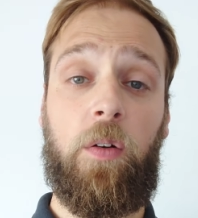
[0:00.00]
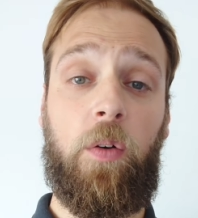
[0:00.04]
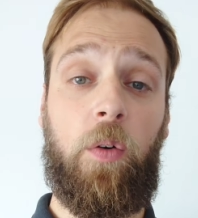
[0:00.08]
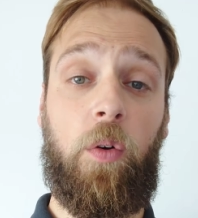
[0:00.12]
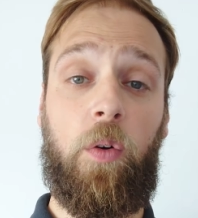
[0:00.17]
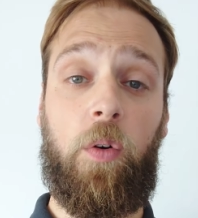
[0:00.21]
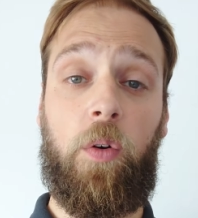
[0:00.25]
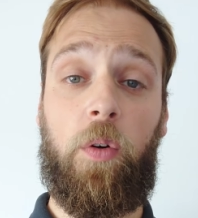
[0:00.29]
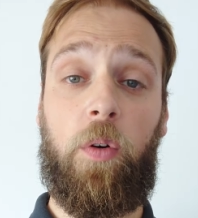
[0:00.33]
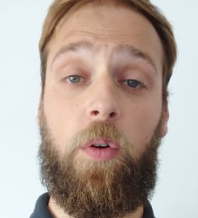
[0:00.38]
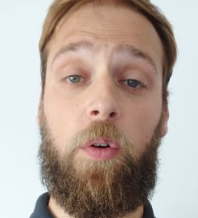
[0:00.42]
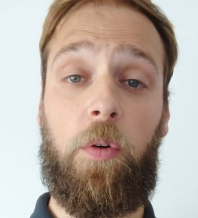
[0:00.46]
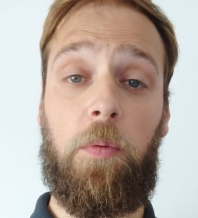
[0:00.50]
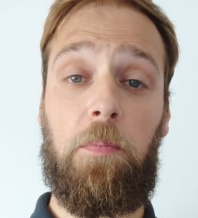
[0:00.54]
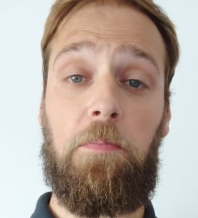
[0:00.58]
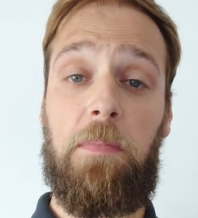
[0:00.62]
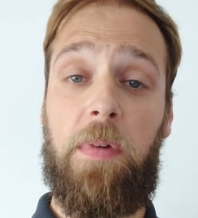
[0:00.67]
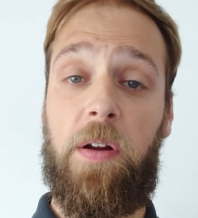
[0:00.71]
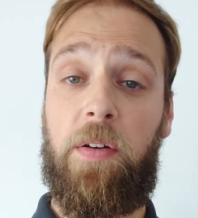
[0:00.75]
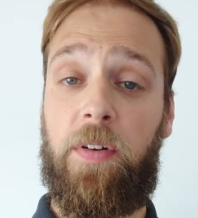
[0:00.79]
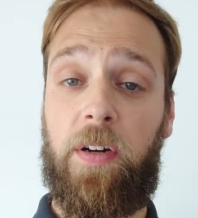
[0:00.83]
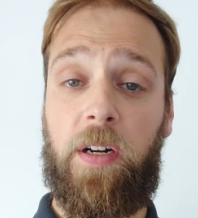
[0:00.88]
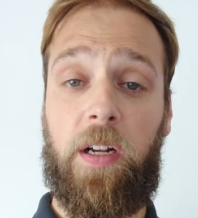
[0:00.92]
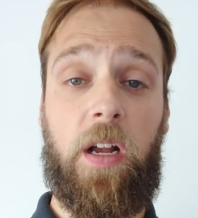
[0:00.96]
or
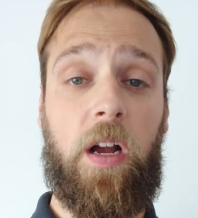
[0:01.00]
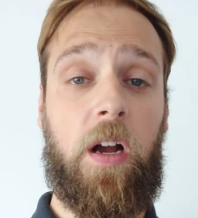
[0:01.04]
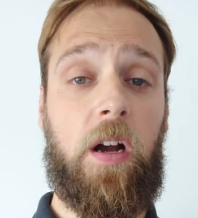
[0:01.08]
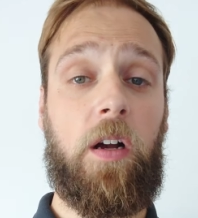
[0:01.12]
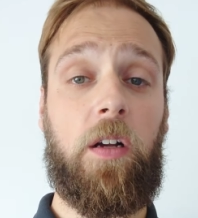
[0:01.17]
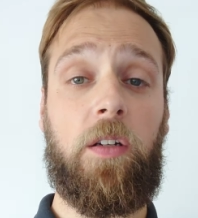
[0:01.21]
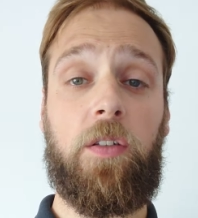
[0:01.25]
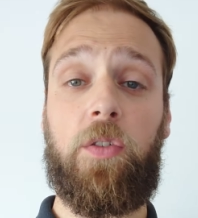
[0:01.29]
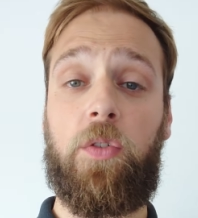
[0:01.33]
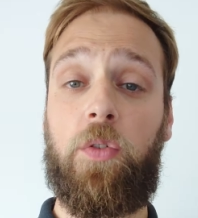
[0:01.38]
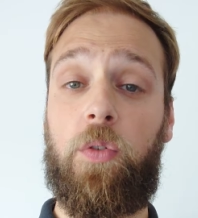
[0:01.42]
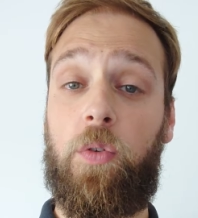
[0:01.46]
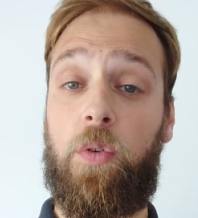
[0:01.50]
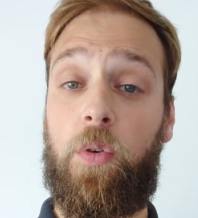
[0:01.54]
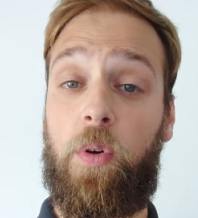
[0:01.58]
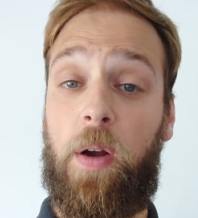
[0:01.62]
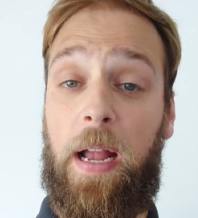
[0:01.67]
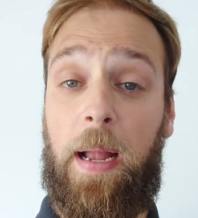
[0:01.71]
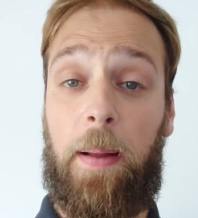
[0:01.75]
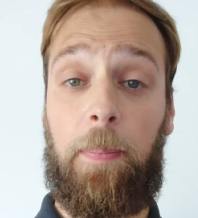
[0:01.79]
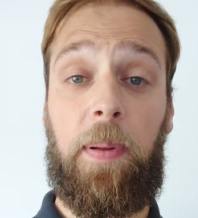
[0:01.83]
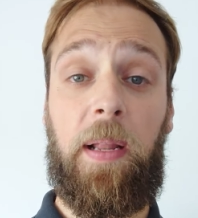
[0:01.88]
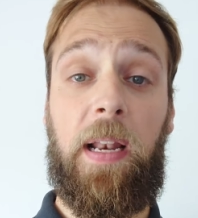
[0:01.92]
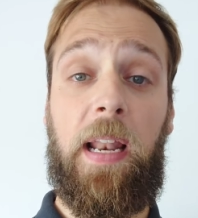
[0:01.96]
Miracast or
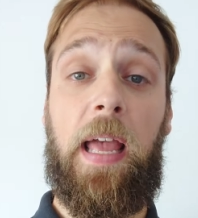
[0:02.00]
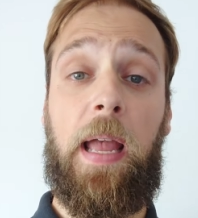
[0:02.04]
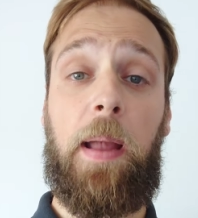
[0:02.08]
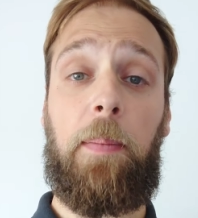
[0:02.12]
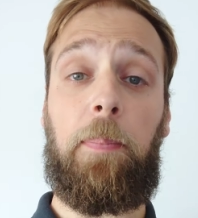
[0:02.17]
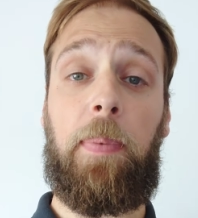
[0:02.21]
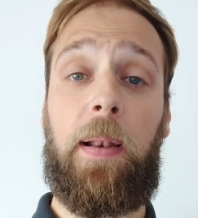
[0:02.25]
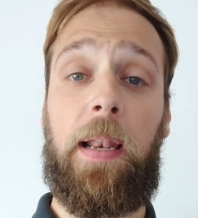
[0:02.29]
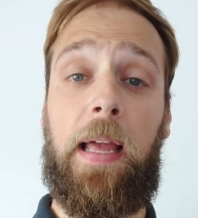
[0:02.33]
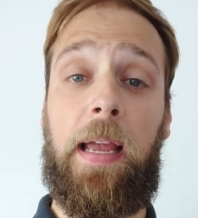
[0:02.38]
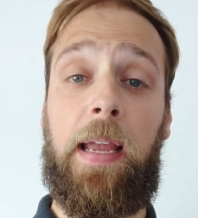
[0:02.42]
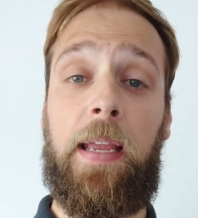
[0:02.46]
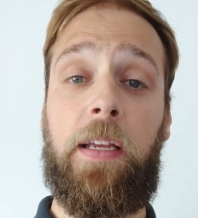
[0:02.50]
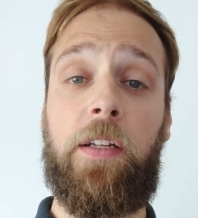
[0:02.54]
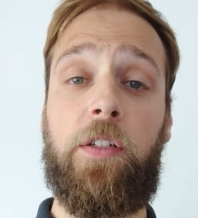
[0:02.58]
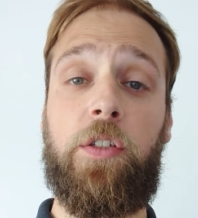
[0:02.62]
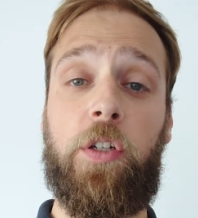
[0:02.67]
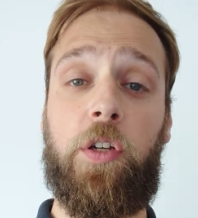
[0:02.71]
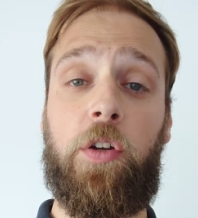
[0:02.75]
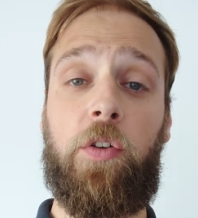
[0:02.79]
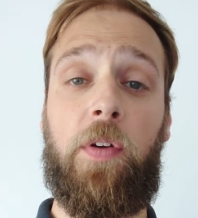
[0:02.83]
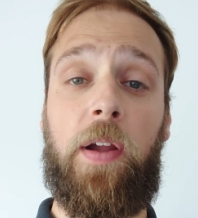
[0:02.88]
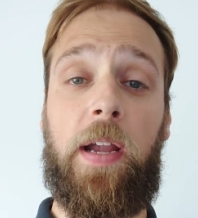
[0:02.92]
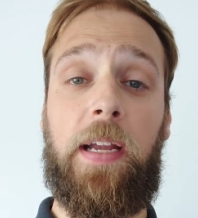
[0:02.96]
Apple AirPlay to
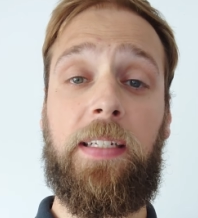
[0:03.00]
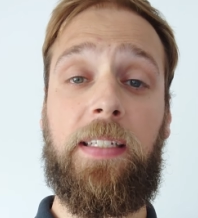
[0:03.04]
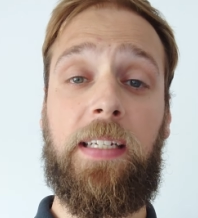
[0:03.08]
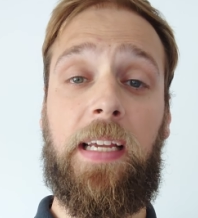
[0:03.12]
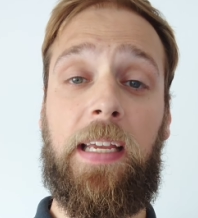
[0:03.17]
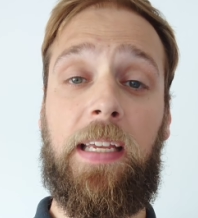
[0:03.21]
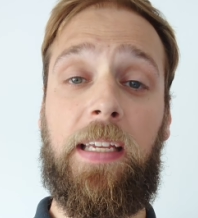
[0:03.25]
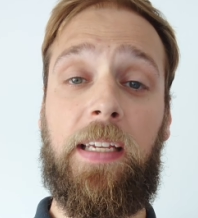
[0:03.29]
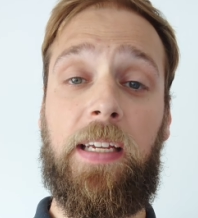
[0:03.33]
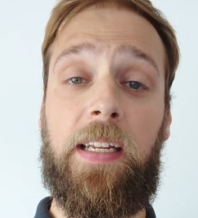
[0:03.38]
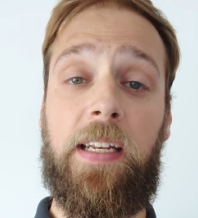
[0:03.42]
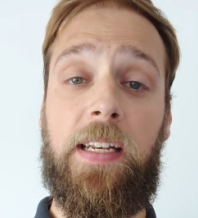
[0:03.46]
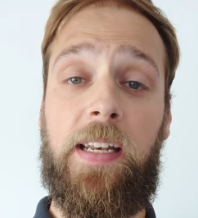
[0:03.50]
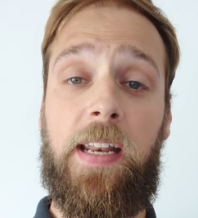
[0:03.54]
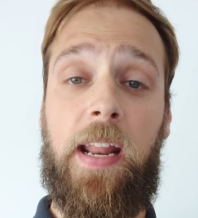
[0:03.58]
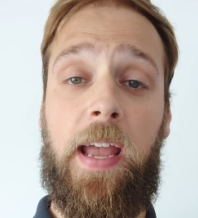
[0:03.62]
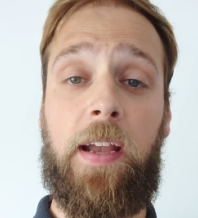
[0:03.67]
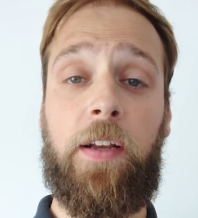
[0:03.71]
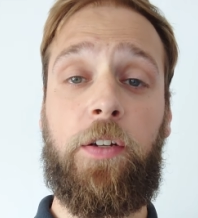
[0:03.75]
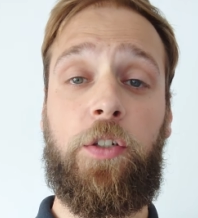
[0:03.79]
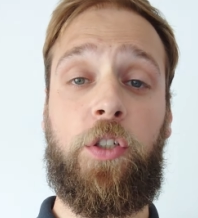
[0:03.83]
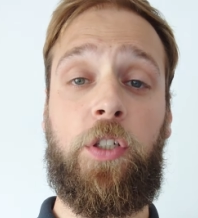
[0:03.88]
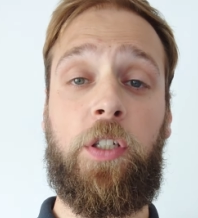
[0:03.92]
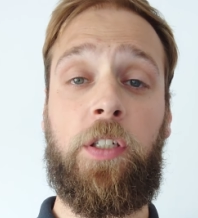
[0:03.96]
create a
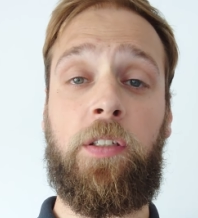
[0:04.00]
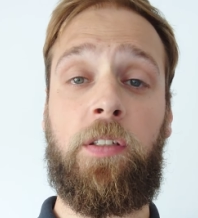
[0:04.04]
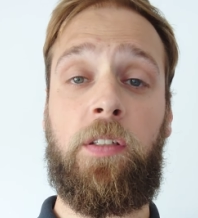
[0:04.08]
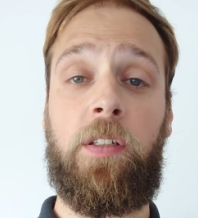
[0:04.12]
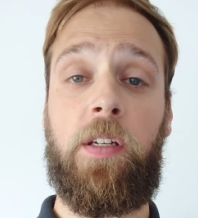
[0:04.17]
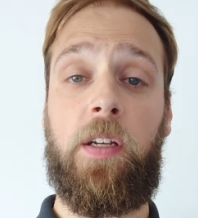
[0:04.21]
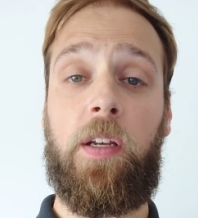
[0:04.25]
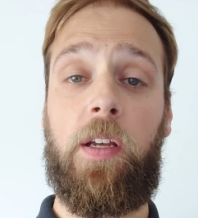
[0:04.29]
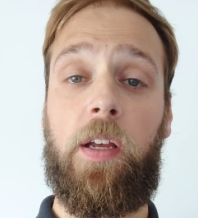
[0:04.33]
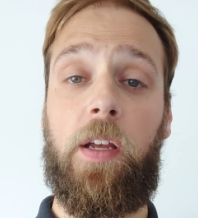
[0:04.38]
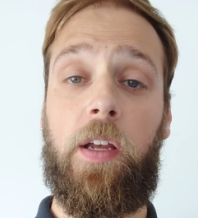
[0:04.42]
connection